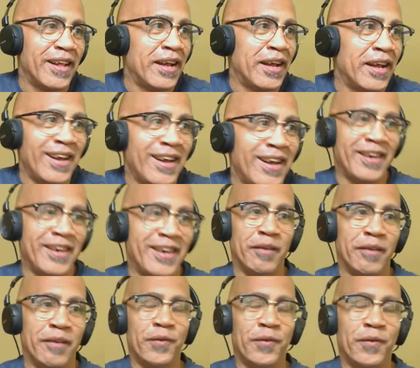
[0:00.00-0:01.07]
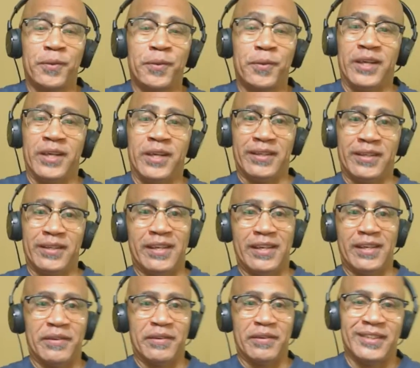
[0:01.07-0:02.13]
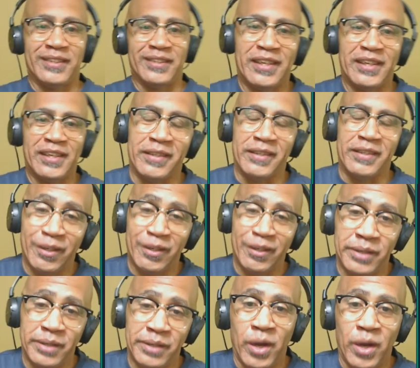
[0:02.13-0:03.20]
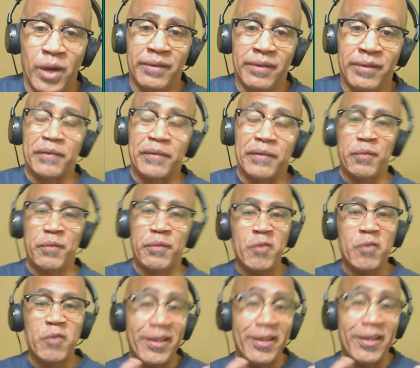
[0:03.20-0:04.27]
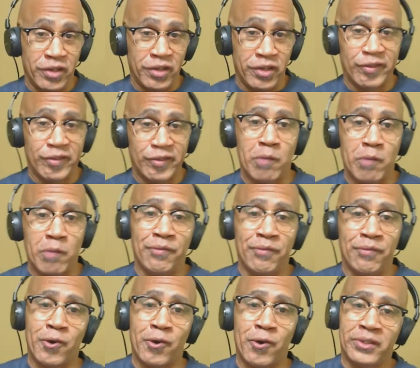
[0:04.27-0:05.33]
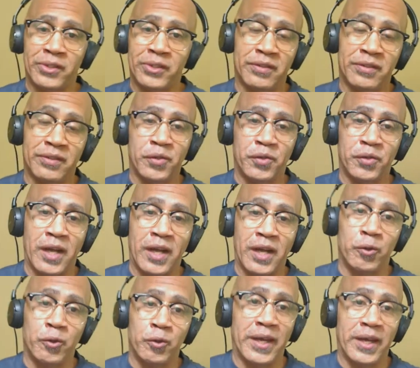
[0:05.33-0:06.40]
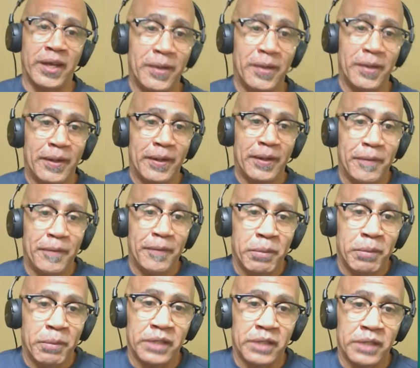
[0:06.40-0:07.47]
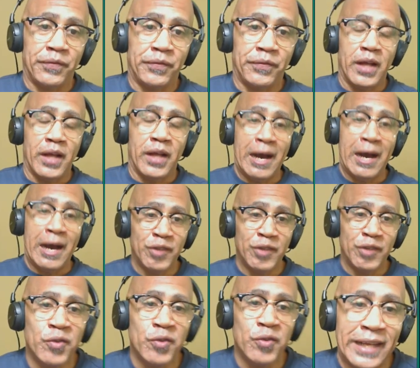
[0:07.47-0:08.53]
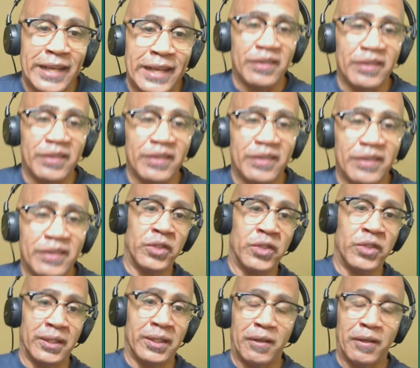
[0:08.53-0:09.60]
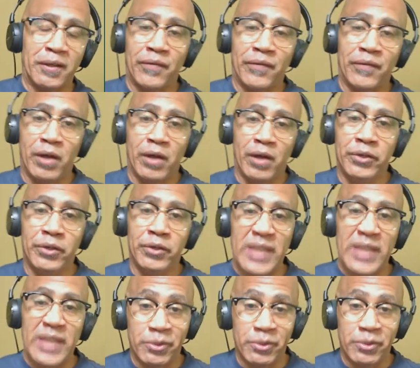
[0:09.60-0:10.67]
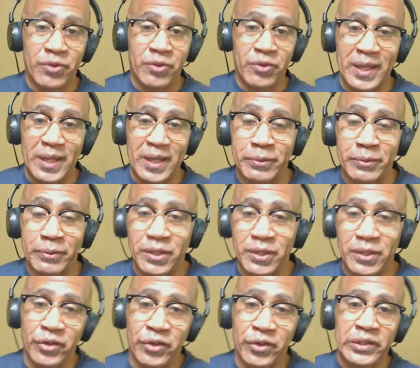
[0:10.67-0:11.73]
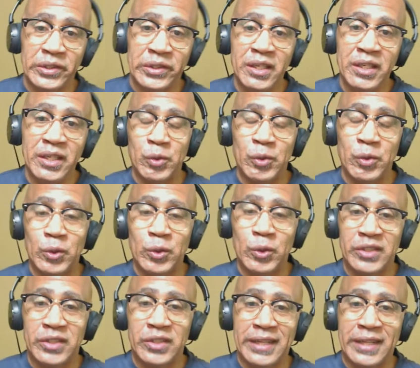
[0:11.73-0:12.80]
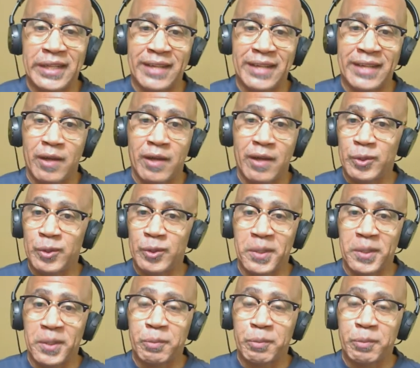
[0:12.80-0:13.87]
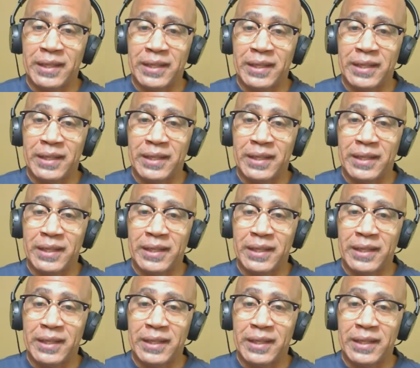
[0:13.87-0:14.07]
And the 4th one it's actually one we've mentioned this term before, which is of course ROI. But after you gain these new skills, how do you demonstrate them so that your CEO knows that that dollar was well spent,